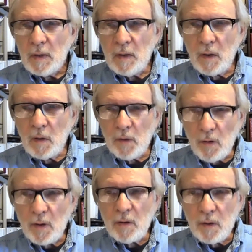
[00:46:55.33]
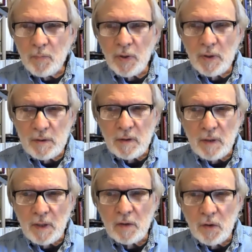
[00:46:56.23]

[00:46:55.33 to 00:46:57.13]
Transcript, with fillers: you know, you're a good person and